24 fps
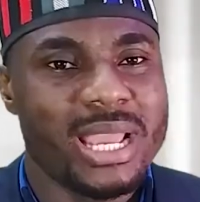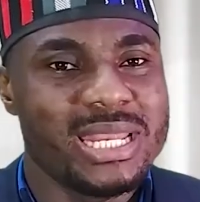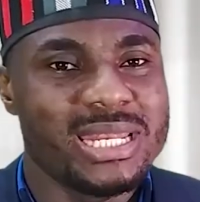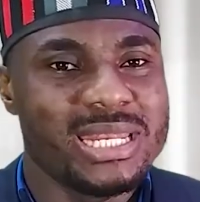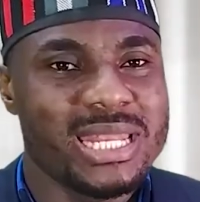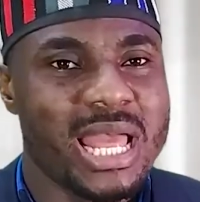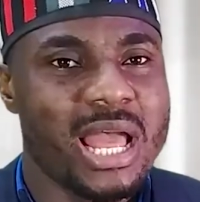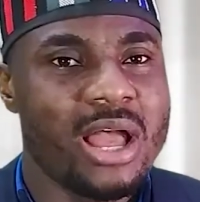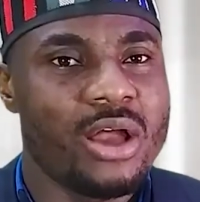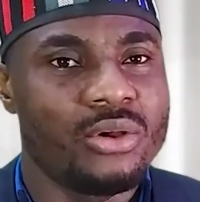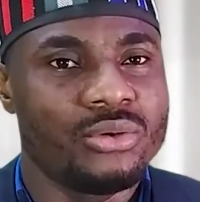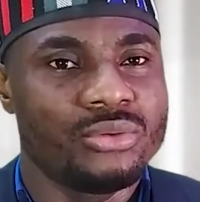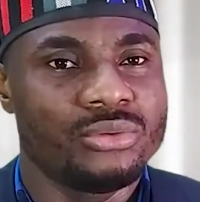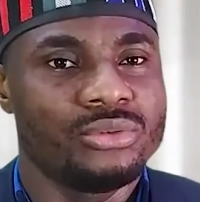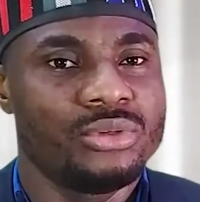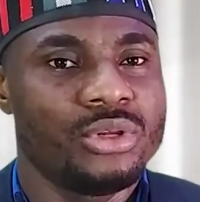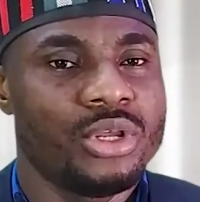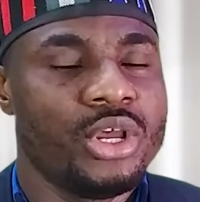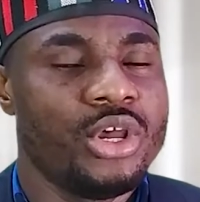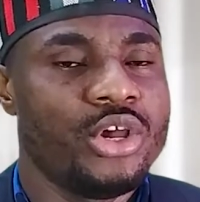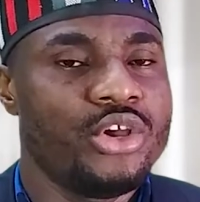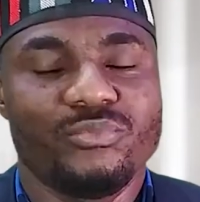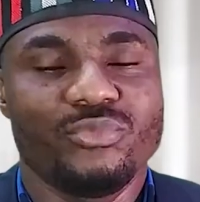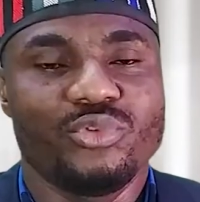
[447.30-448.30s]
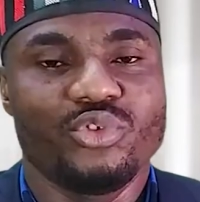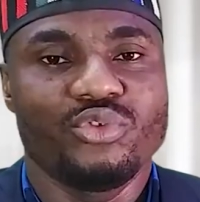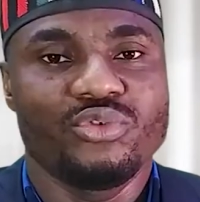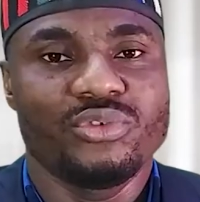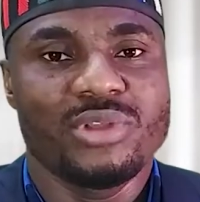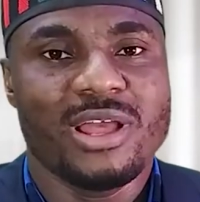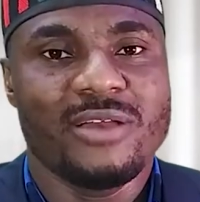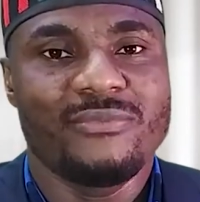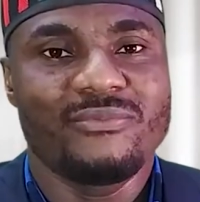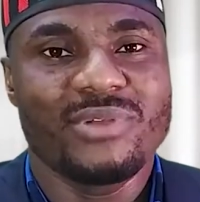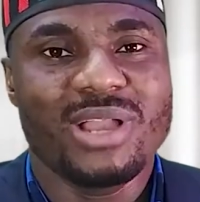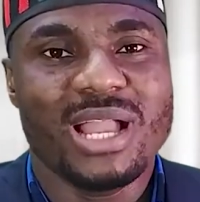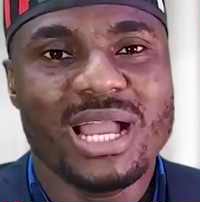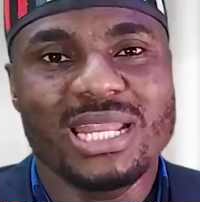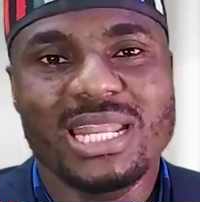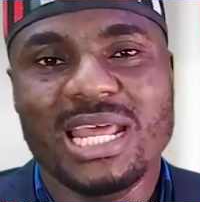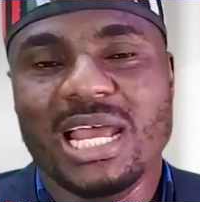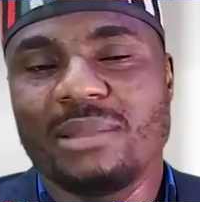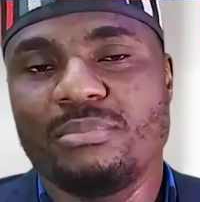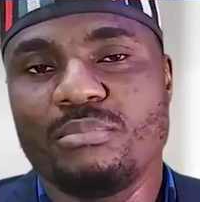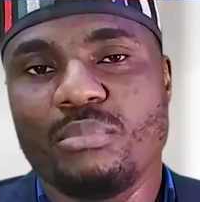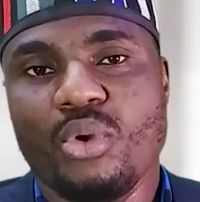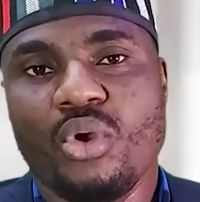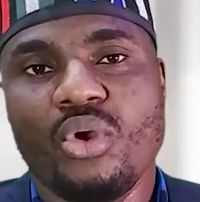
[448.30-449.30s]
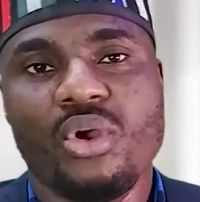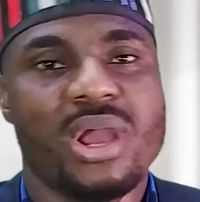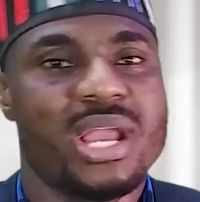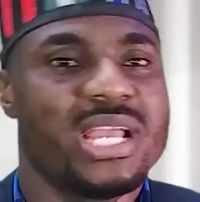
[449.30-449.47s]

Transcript: now, you would have gathered more